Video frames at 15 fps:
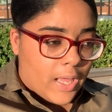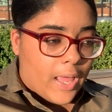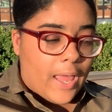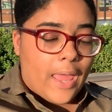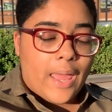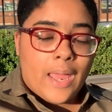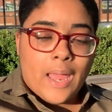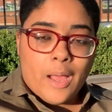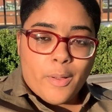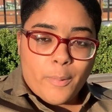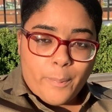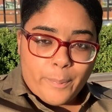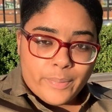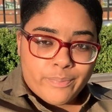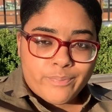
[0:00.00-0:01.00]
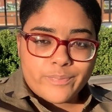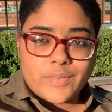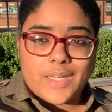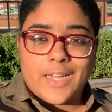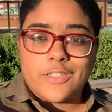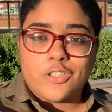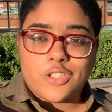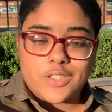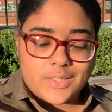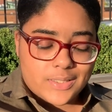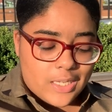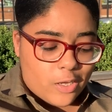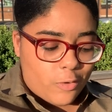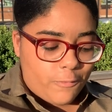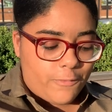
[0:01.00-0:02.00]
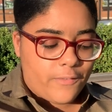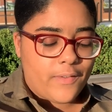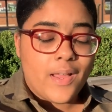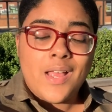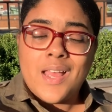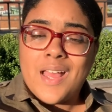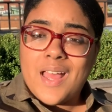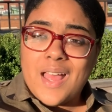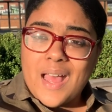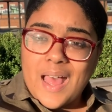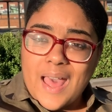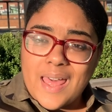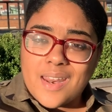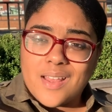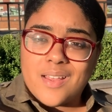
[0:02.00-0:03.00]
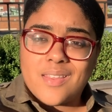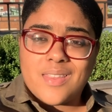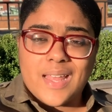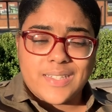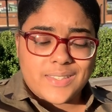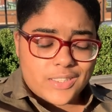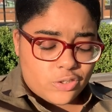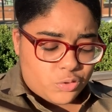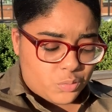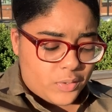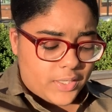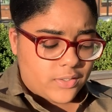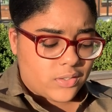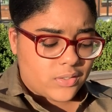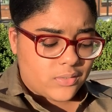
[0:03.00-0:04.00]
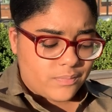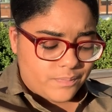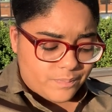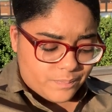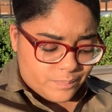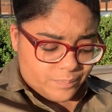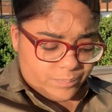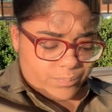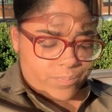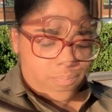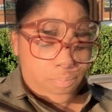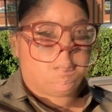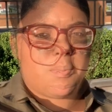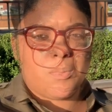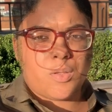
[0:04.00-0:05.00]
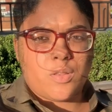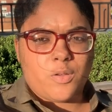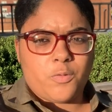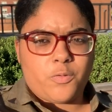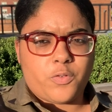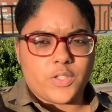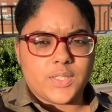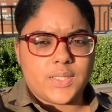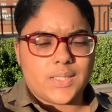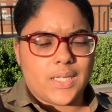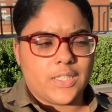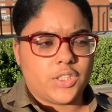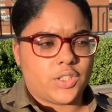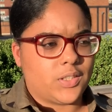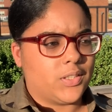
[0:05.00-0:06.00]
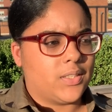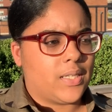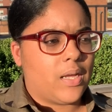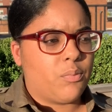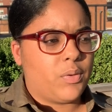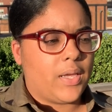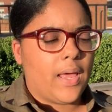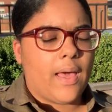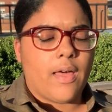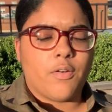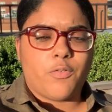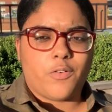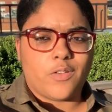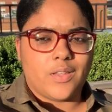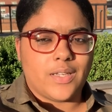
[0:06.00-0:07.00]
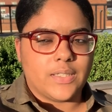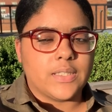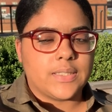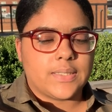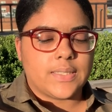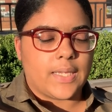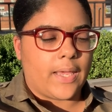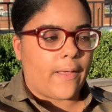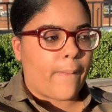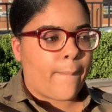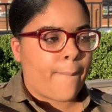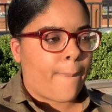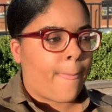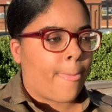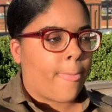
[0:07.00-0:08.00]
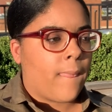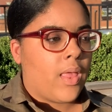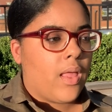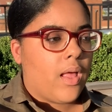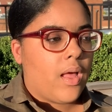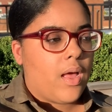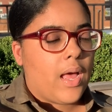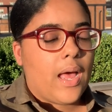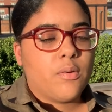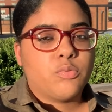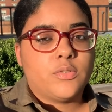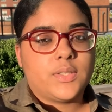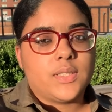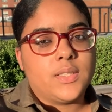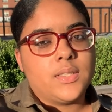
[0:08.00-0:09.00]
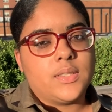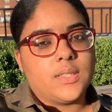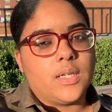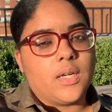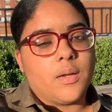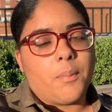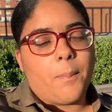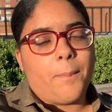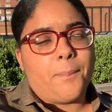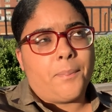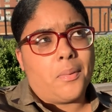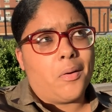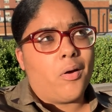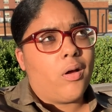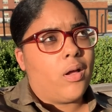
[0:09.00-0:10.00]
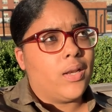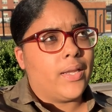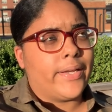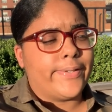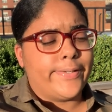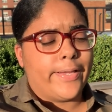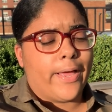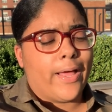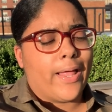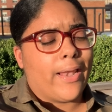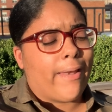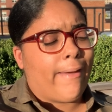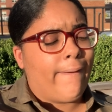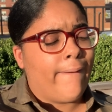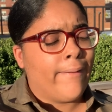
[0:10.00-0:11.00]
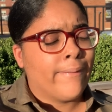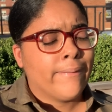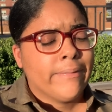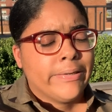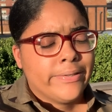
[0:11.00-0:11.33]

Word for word: and help get yourself out of that situation. I remember the first session that we had for the intake. I was in there bawling, y'all, like,